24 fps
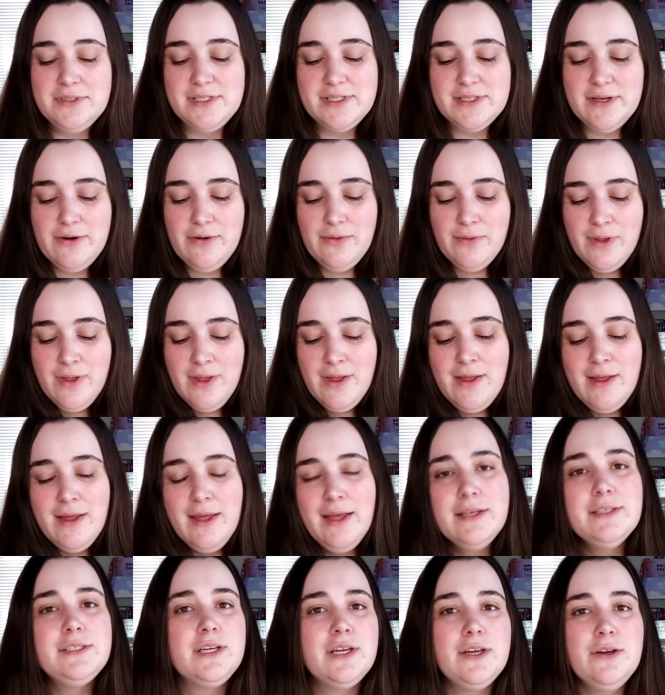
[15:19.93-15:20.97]
So
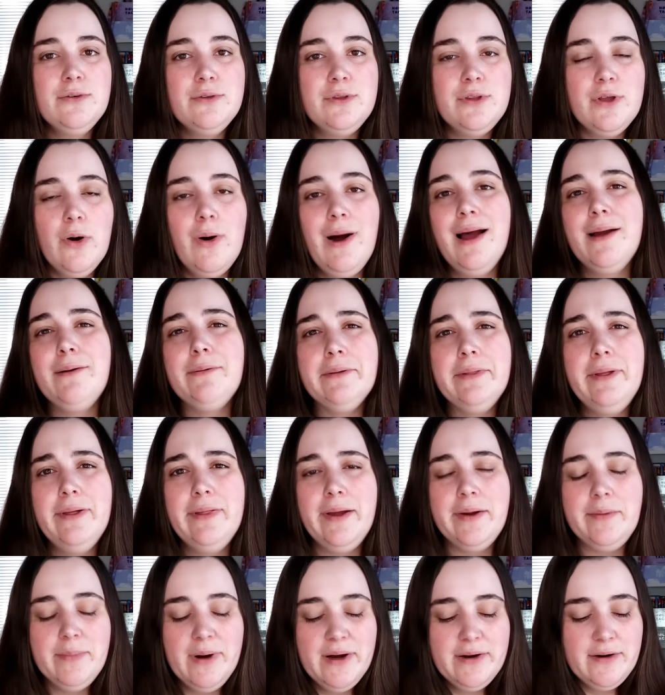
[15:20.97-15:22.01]
it's cute though. I really
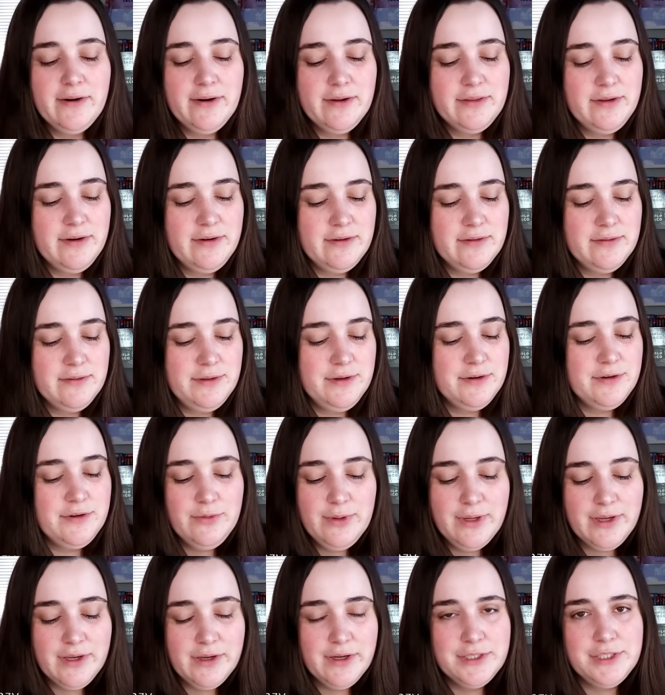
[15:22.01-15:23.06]
like Monarch. They're
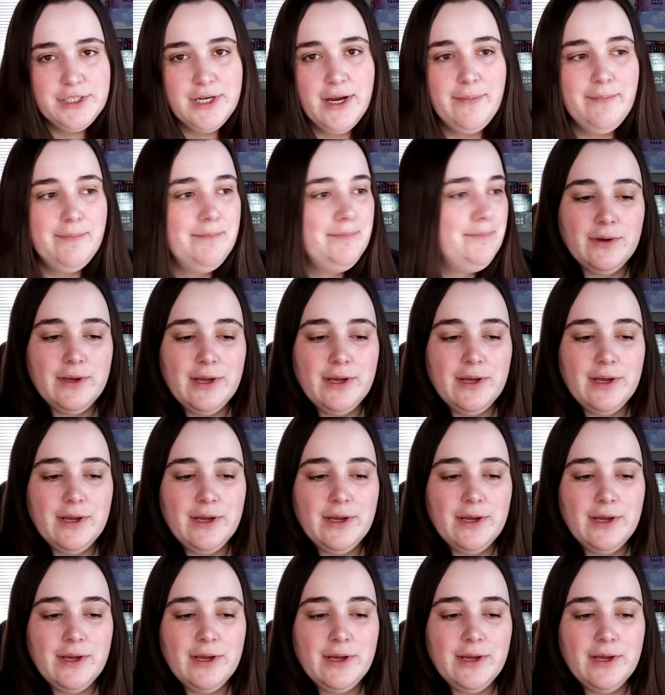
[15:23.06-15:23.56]
doing a good job.